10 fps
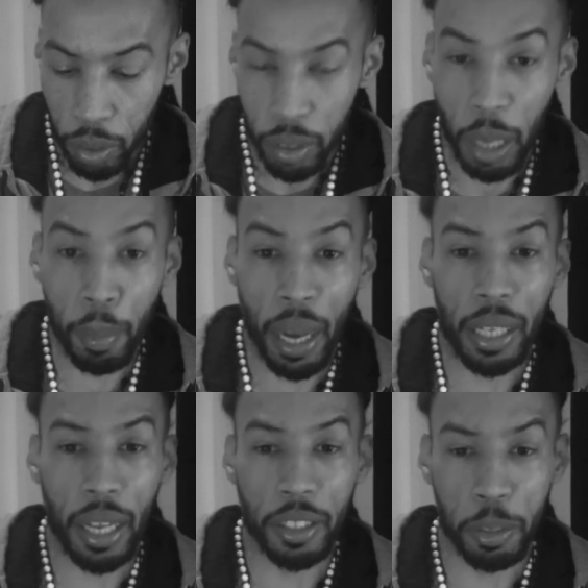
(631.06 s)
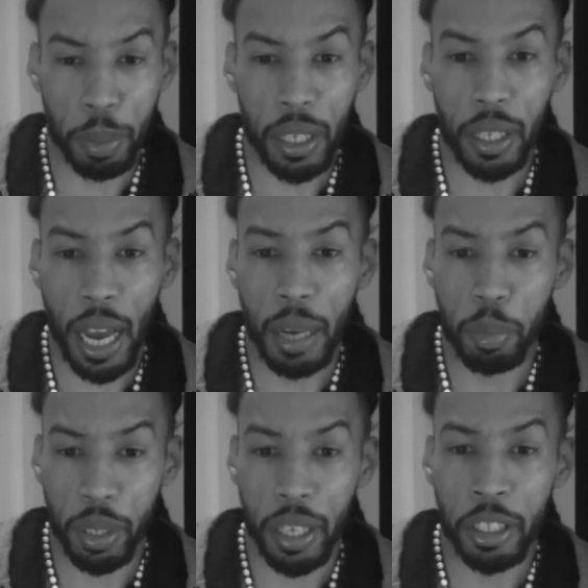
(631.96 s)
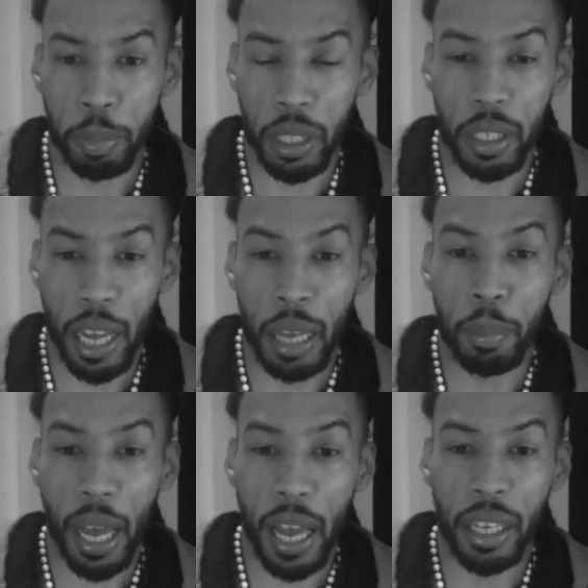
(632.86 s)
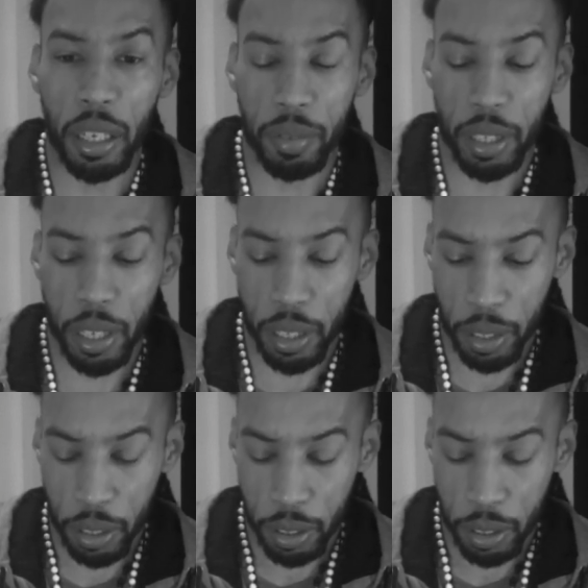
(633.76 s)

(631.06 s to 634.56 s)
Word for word: they might like spend a night, bring they spend a night bag here and there